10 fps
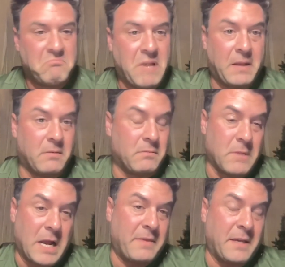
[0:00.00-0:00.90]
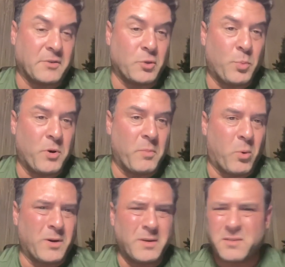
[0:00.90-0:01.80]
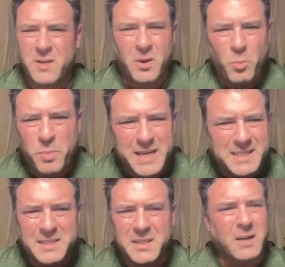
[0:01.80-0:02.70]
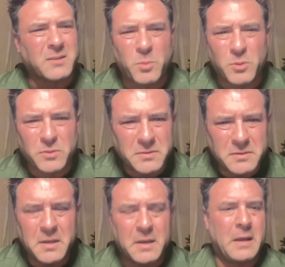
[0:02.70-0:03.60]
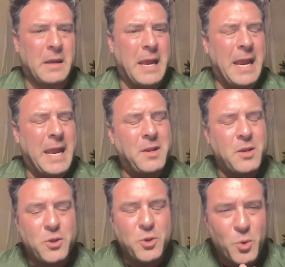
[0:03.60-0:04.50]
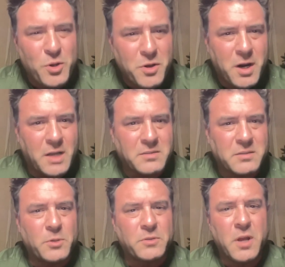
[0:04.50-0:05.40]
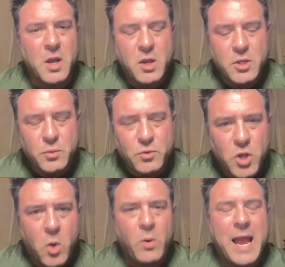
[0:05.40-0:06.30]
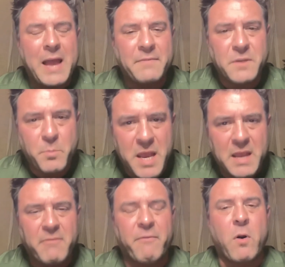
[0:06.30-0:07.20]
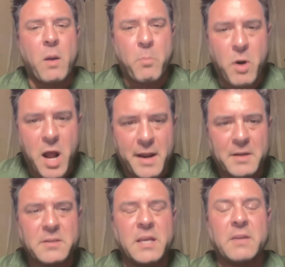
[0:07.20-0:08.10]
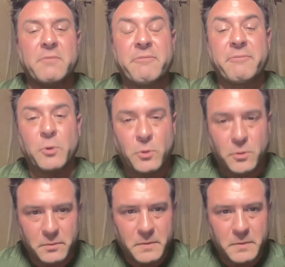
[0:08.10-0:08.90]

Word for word: And I think super important, there's no big deductibles. And you and your customers, you don't have to pay for our product in full.